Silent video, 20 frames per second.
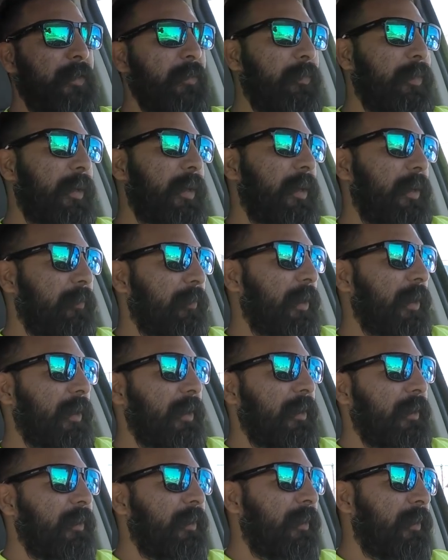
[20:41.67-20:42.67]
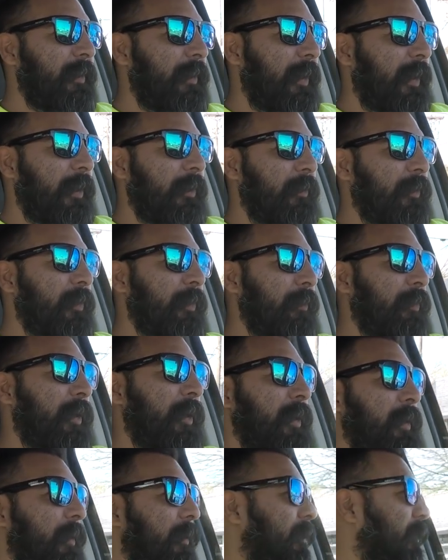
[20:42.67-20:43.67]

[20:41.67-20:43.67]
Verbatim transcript: complain, man. I don't complain.